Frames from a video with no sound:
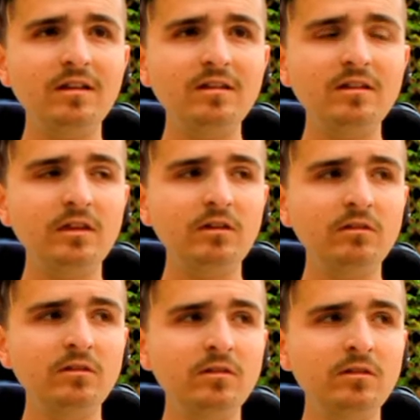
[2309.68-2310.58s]
You know.
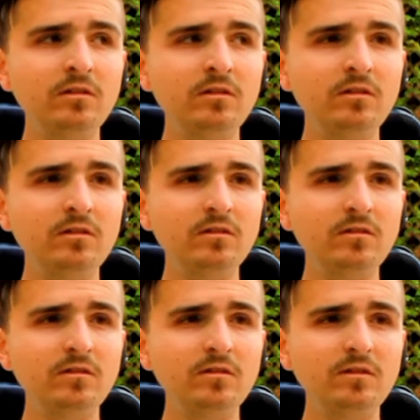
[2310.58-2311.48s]

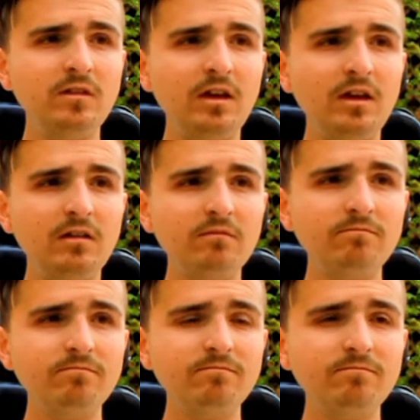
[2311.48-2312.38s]
And
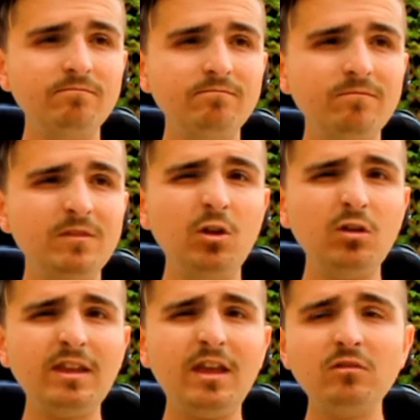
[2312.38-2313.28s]

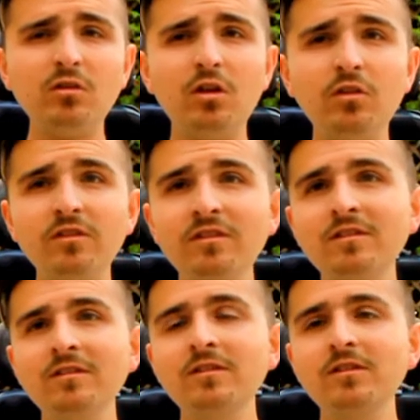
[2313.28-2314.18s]
lockdown can't
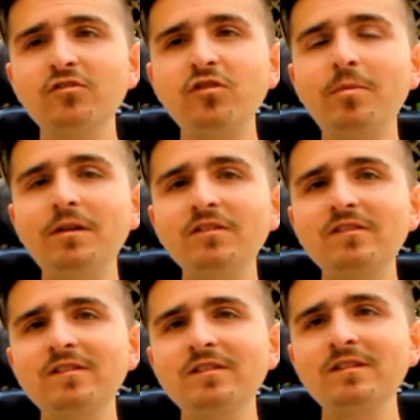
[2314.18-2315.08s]
stop
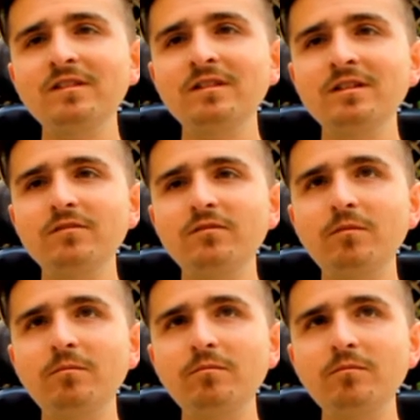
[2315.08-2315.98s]
us
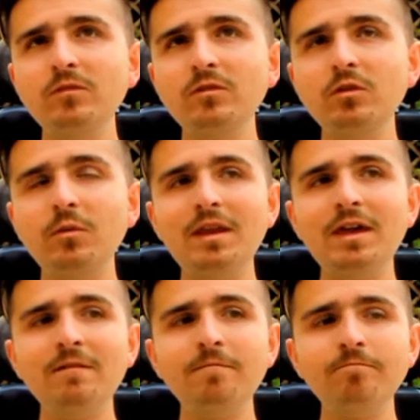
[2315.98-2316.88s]
from doing that.